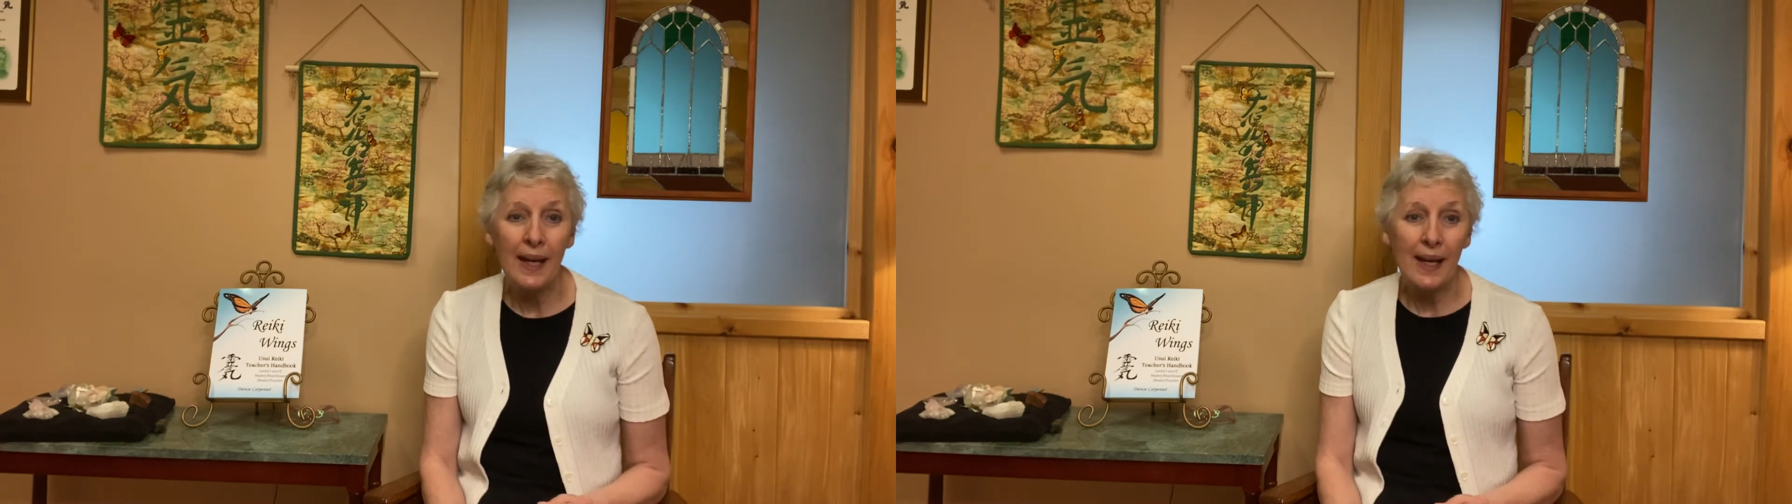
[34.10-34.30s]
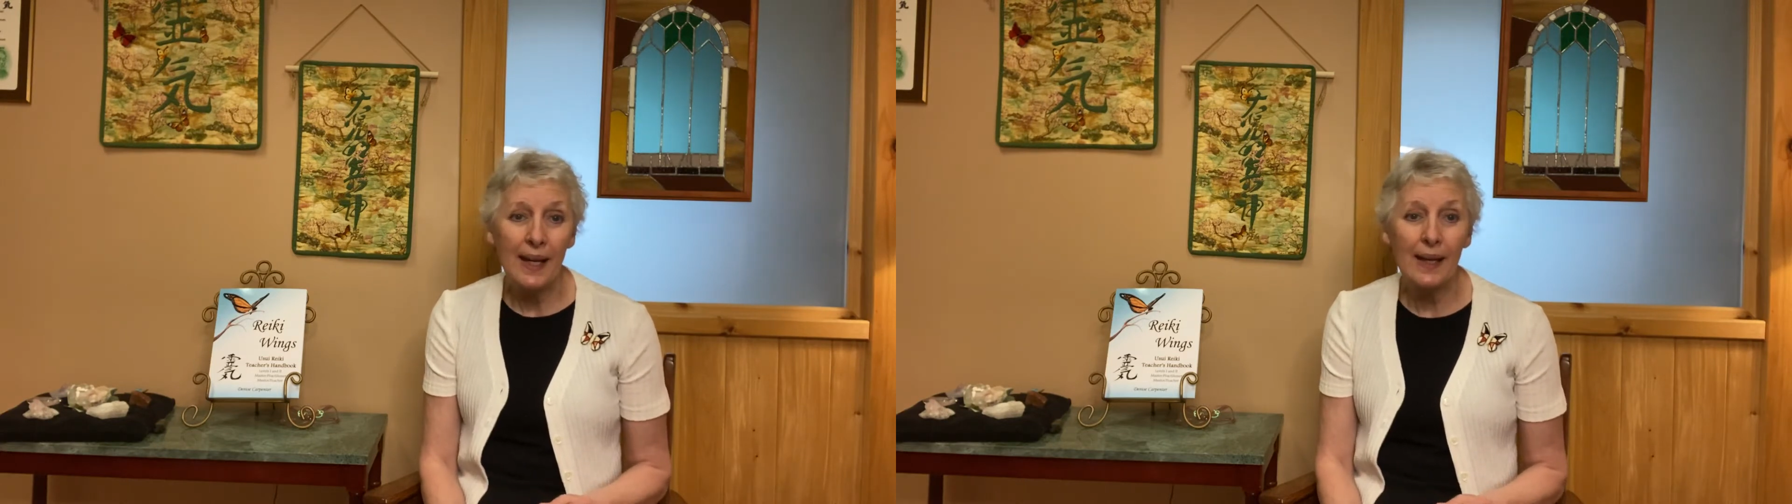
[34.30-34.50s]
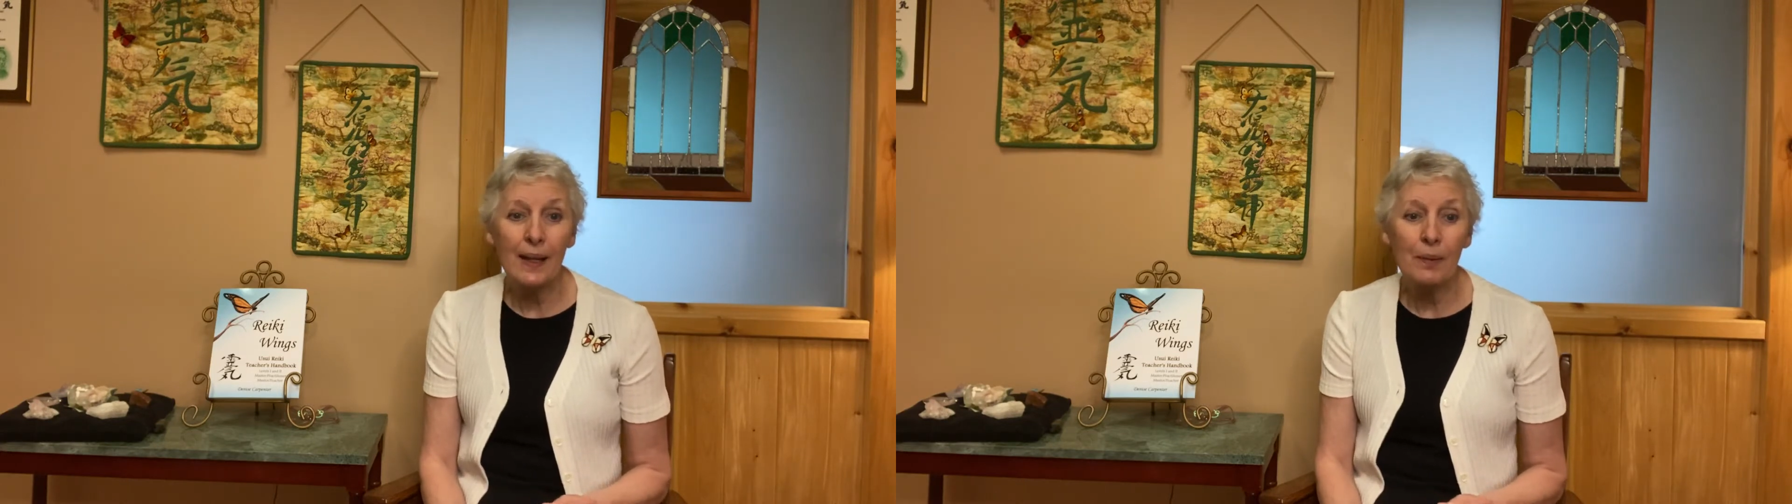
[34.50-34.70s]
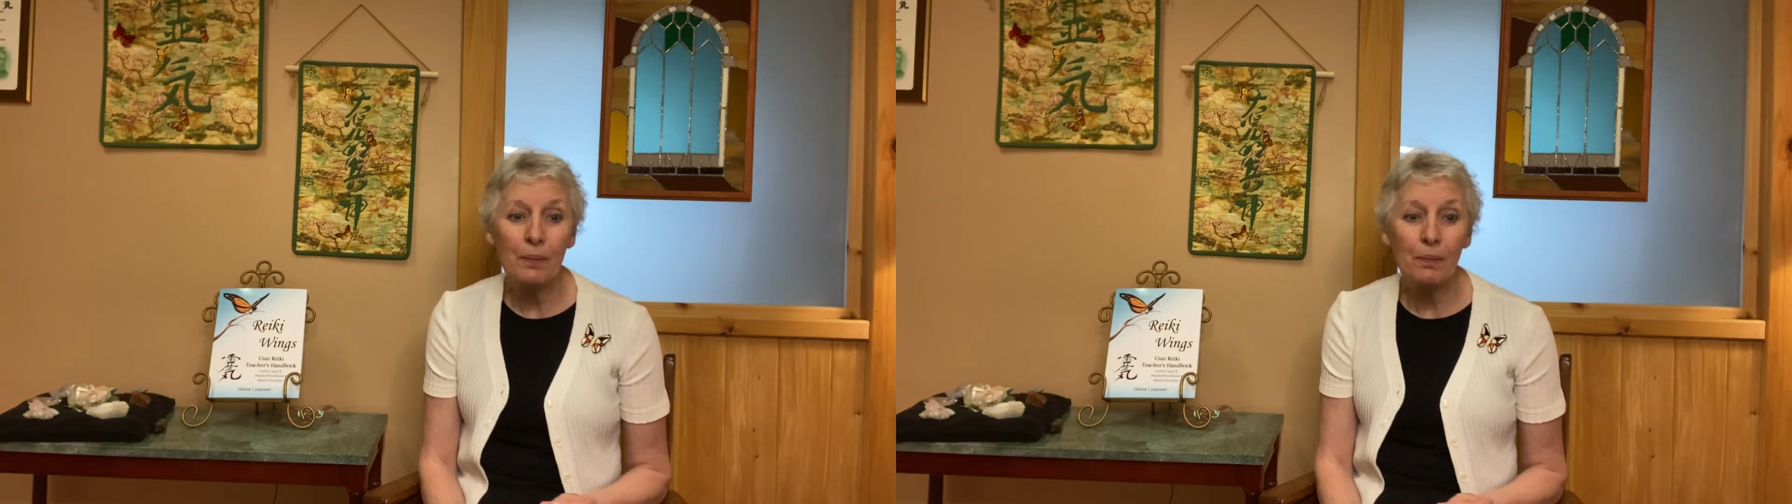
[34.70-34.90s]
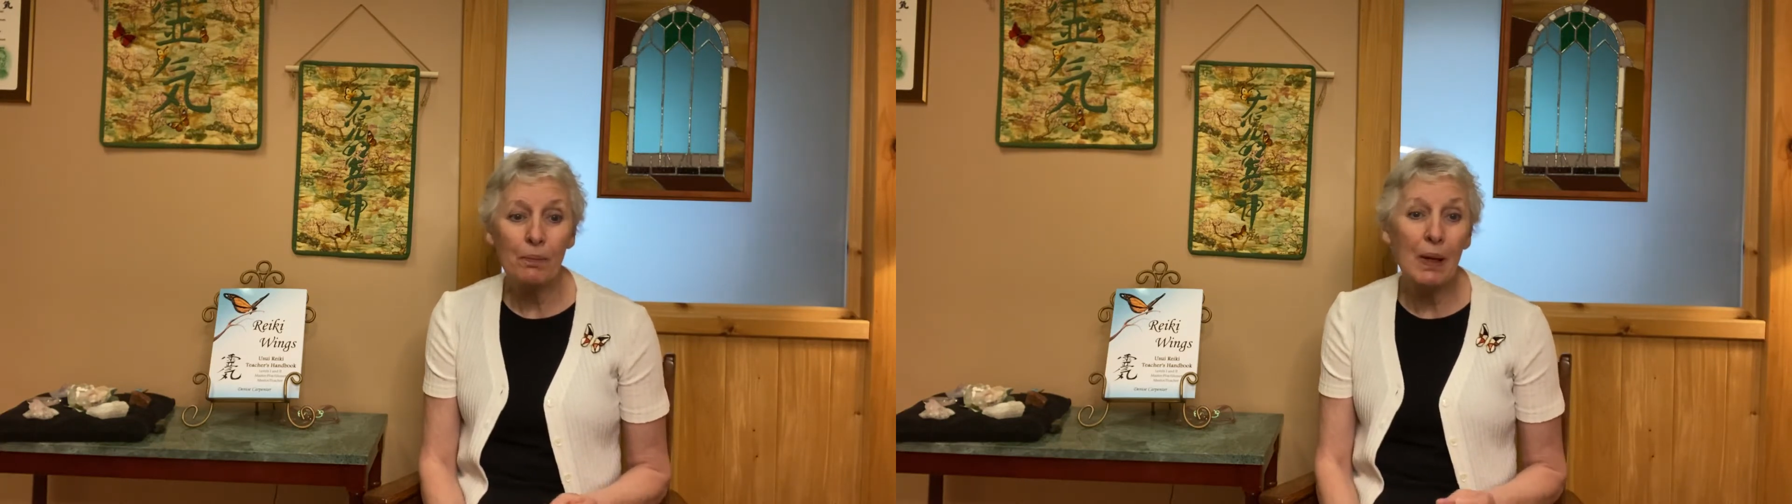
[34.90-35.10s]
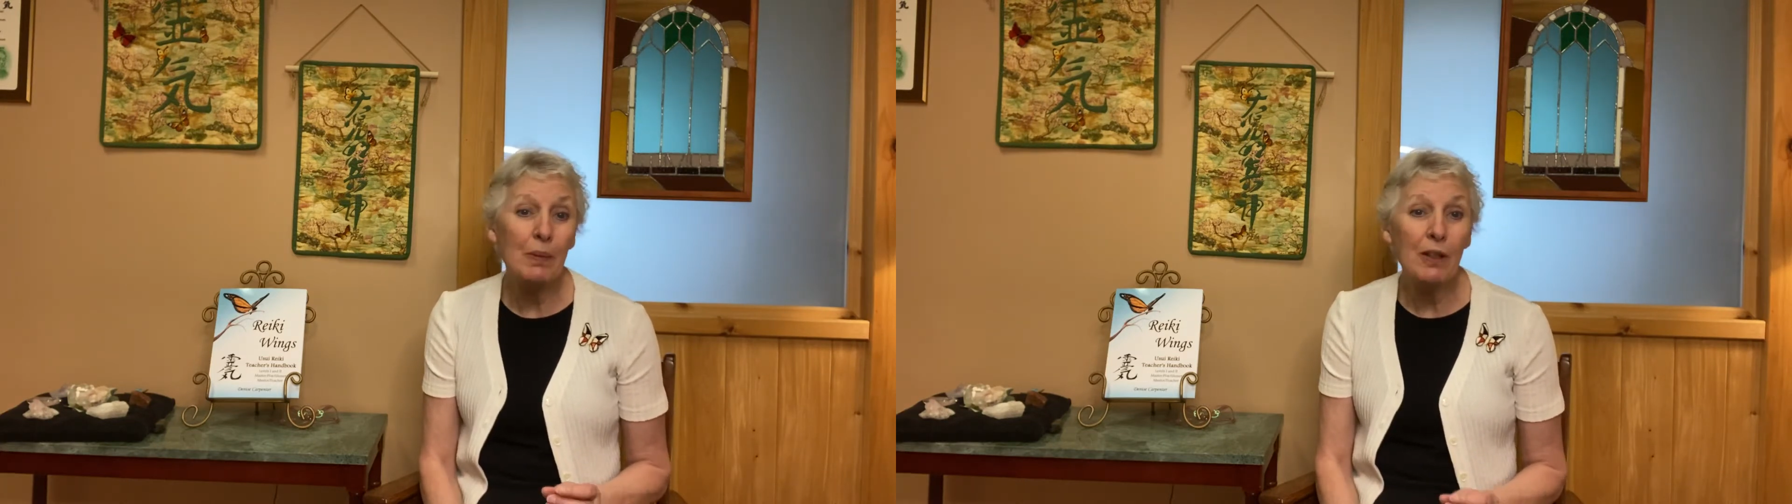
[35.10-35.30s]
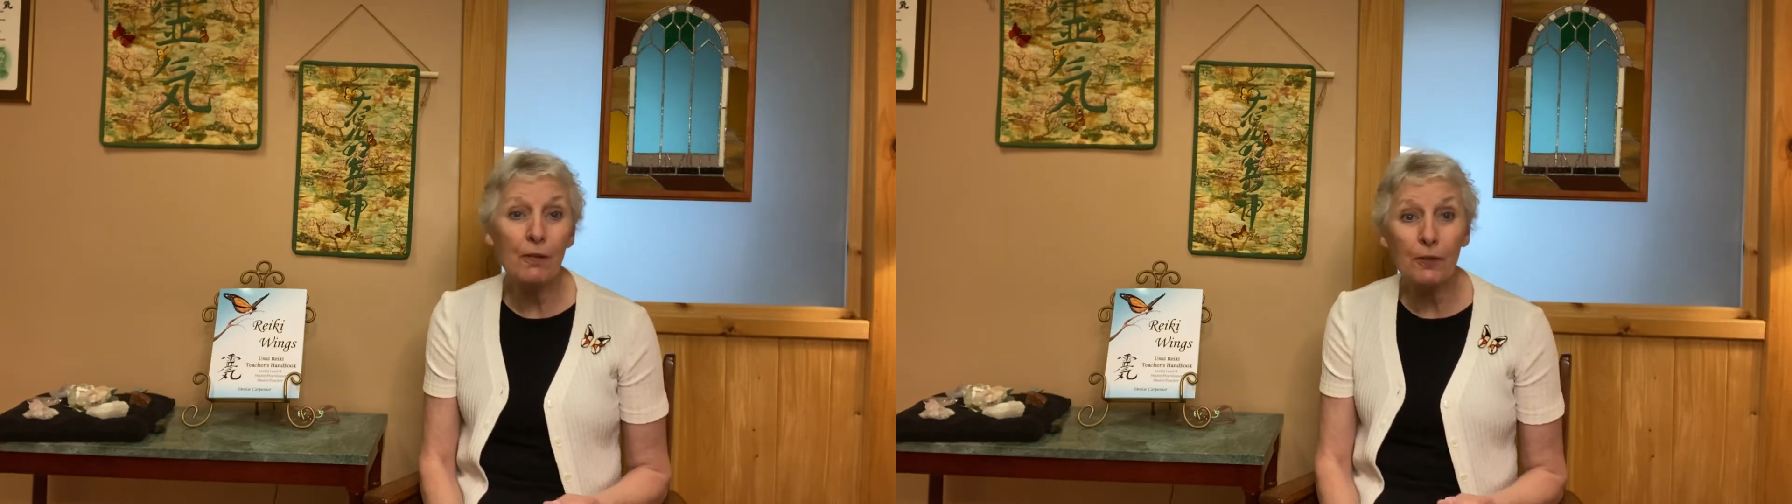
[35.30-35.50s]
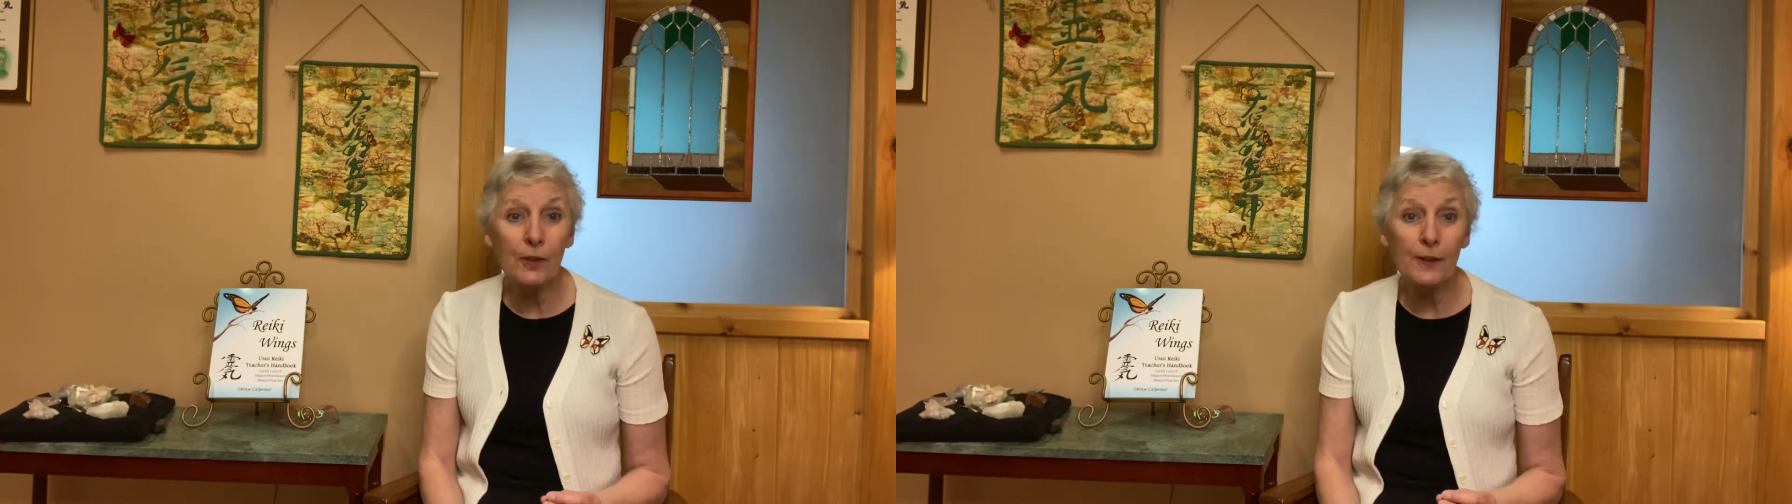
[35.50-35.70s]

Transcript: maybe the first